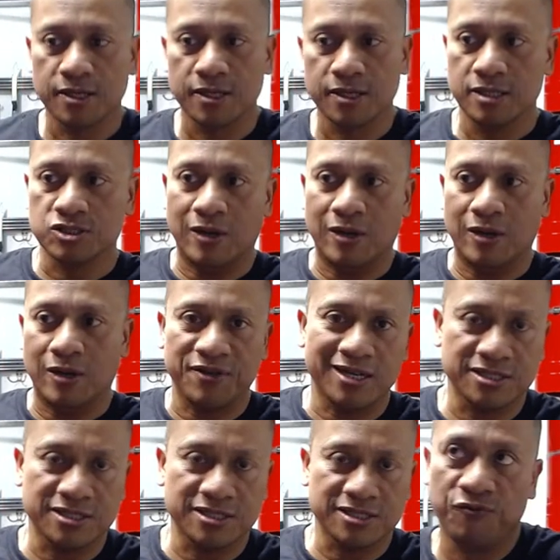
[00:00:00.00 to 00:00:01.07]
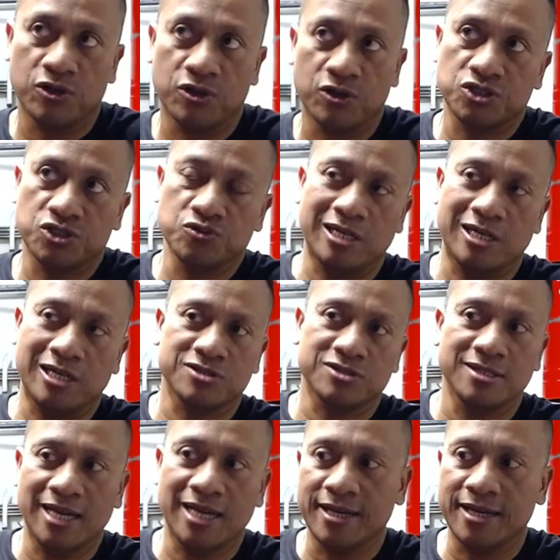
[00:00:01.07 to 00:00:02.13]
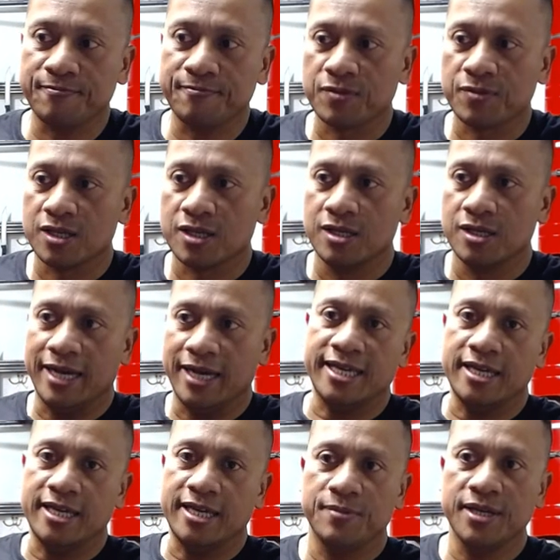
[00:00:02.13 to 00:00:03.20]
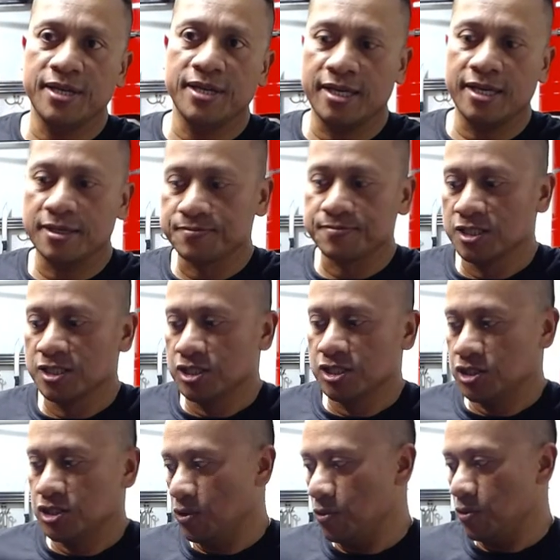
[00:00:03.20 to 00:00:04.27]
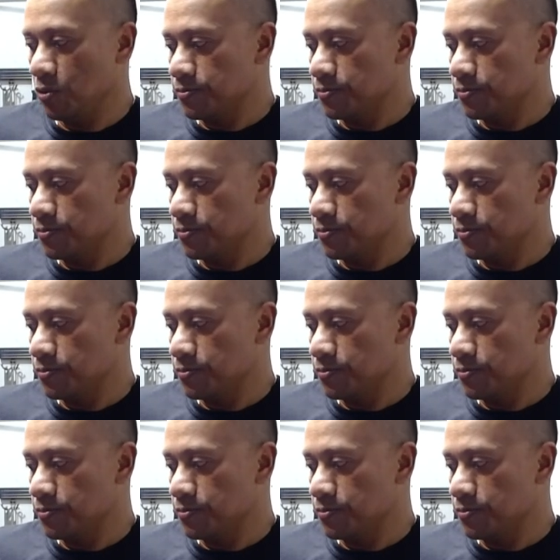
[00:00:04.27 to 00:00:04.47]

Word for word: So after I got divorced 2009, I came here. So,